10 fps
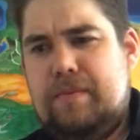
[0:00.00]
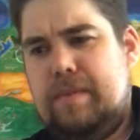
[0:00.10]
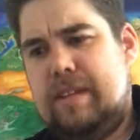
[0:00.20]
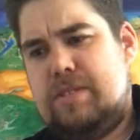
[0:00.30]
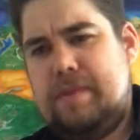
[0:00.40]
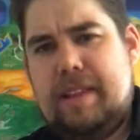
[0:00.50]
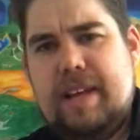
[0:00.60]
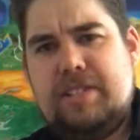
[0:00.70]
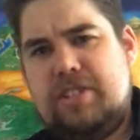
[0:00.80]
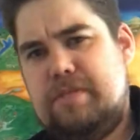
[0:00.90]
this
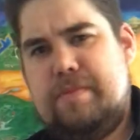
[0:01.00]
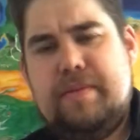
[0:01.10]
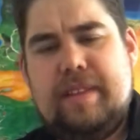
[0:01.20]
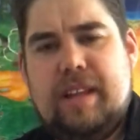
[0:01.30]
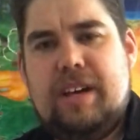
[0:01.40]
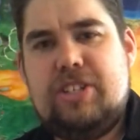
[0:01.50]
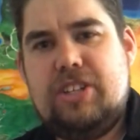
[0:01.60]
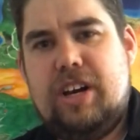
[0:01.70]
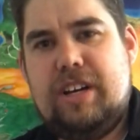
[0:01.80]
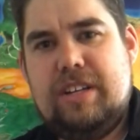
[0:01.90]
relationship between Long
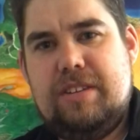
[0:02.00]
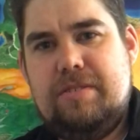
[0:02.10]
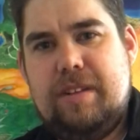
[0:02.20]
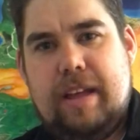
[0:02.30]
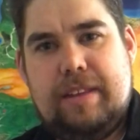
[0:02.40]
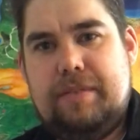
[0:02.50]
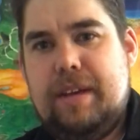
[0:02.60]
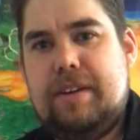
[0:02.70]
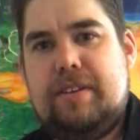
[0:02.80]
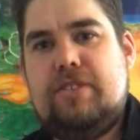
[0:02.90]
John and the
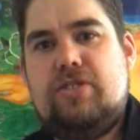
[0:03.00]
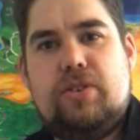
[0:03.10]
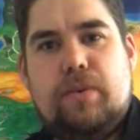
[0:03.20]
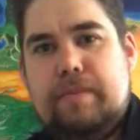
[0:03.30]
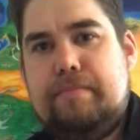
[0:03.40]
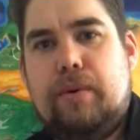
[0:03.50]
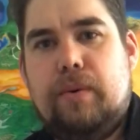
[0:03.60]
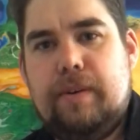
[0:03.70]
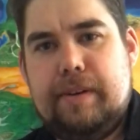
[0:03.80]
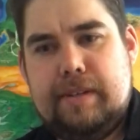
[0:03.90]
reader is so
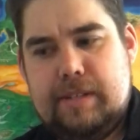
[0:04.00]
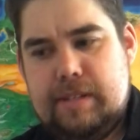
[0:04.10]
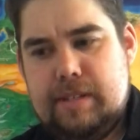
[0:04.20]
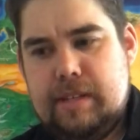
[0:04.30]
important?